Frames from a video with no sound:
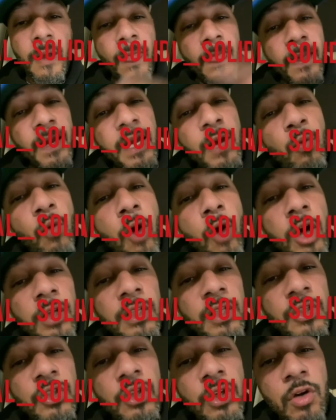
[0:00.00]
And he walked
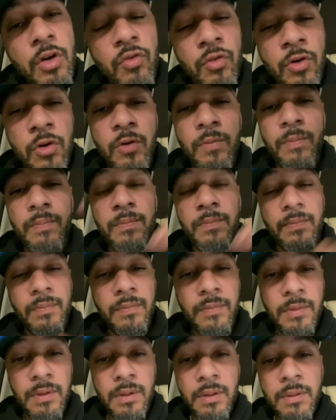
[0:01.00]
into a
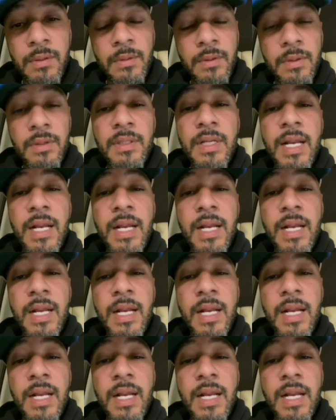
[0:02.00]
room.